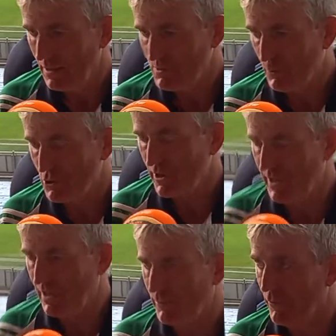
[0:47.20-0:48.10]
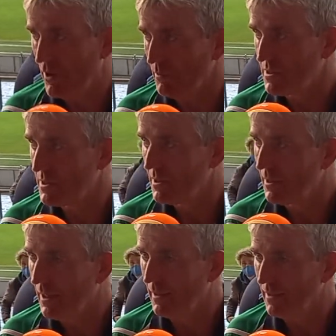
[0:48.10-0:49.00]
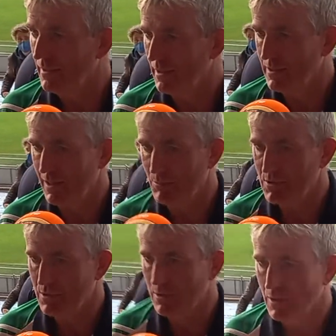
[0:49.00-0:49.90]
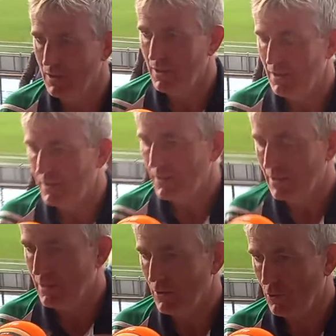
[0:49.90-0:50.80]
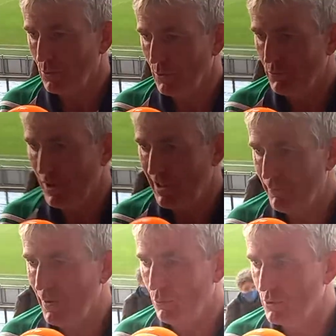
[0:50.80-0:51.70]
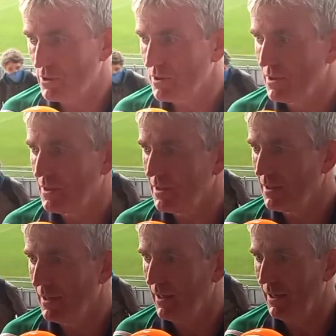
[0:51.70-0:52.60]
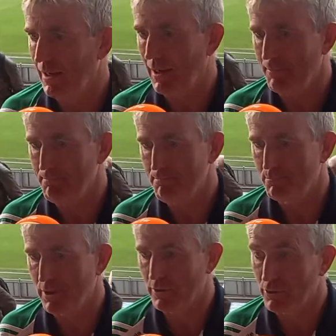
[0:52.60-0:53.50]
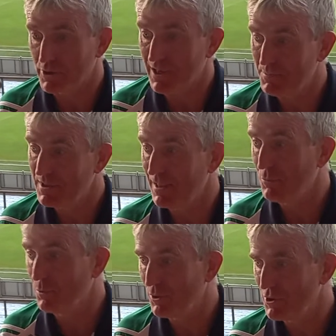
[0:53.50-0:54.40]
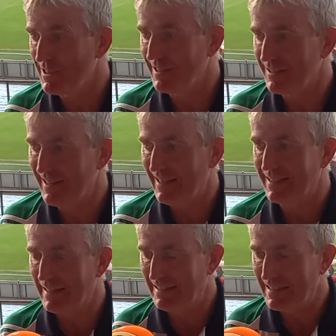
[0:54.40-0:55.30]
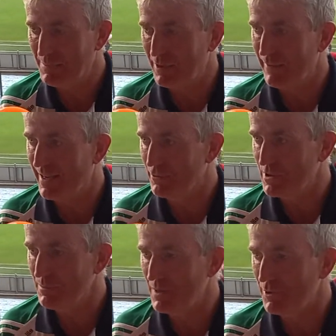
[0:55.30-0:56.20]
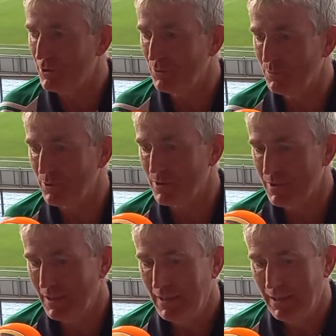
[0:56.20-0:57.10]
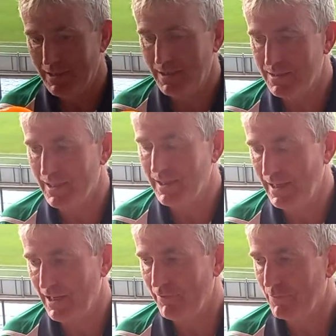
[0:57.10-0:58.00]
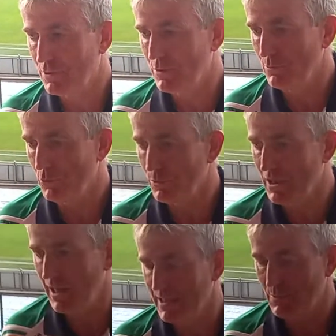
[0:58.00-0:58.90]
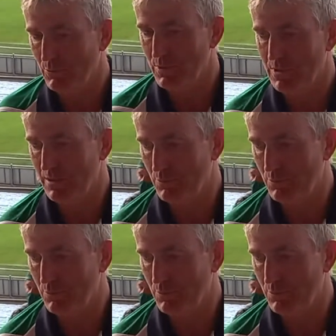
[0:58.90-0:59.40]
about trying to get a performance, and at times, we really found it, but at other times then we just lacked a little bit of accuracy maybe, but I think second half, one key aspect was that